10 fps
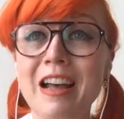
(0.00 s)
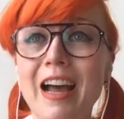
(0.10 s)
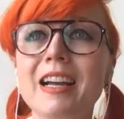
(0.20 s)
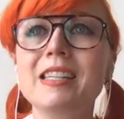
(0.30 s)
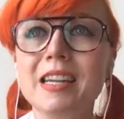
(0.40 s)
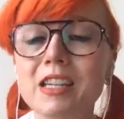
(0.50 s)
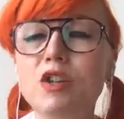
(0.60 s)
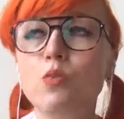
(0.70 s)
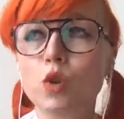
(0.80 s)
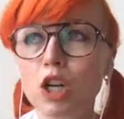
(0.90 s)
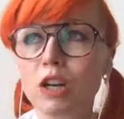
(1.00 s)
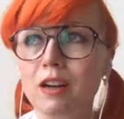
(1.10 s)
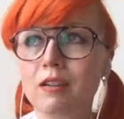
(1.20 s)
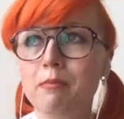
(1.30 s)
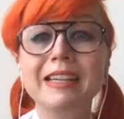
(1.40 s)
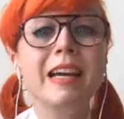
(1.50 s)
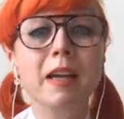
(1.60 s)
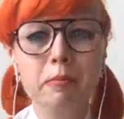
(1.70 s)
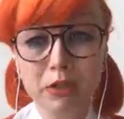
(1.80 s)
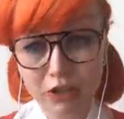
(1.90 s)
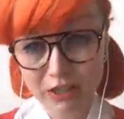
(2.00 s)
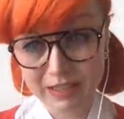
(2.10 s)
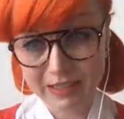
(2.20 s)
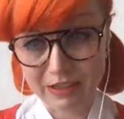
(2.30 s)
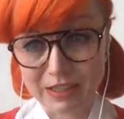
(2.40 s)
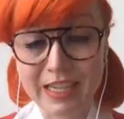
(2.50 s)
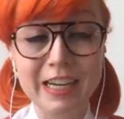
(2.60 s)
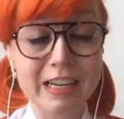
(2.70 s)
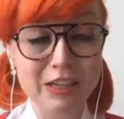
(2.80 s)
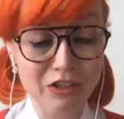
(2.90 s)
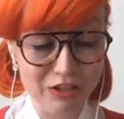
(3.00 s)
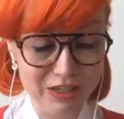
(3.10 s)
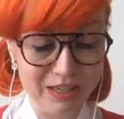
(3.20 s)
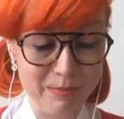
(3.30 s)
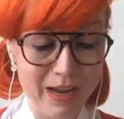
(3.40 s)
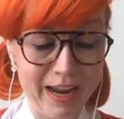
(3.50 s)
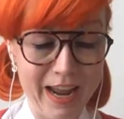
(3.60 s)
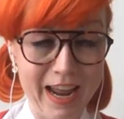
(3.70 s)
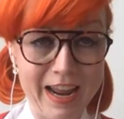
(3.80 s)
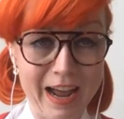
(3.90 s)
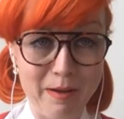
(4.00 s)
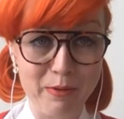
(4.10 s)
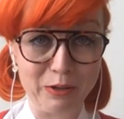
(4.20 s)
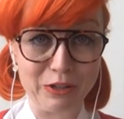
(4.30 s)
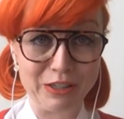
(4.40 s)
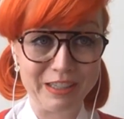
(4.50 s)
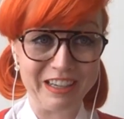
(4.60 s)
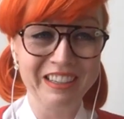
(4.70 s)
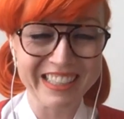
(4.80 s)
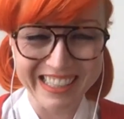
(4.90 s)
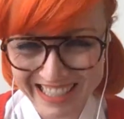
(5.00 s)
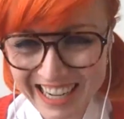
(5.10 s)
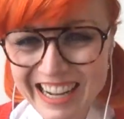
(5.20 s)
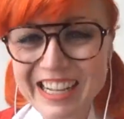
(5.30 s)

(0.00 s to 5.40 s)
I guess I need to work on my time machine skills in addition to my AI builder skills,